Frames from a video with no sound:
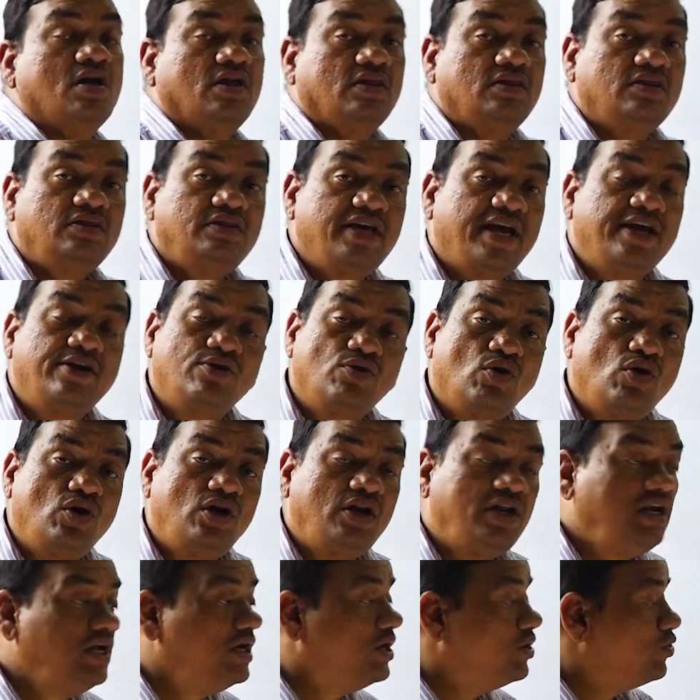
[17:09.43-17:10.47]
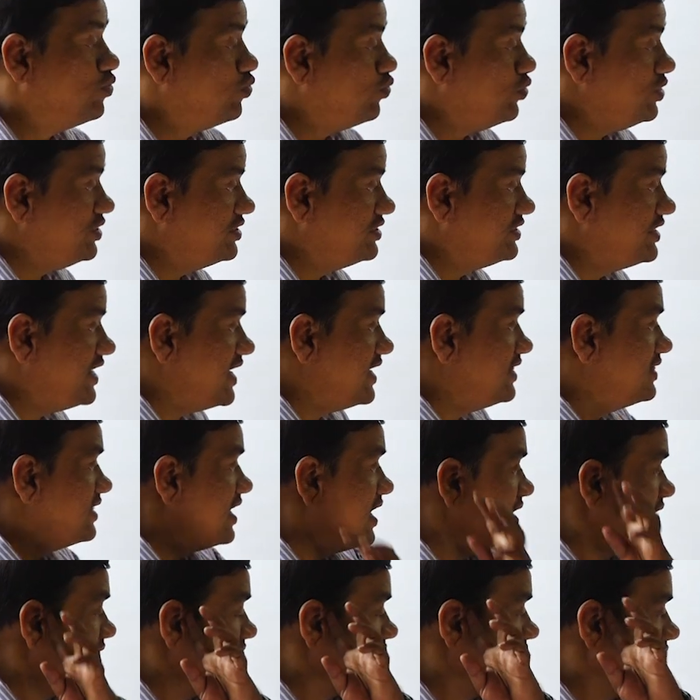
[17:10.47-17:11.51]
Then only we say
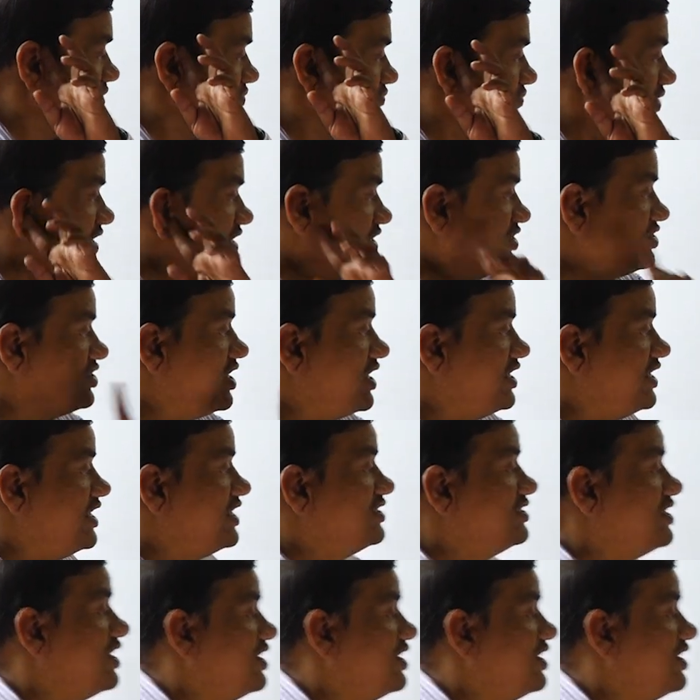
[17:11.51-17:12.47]
that the function is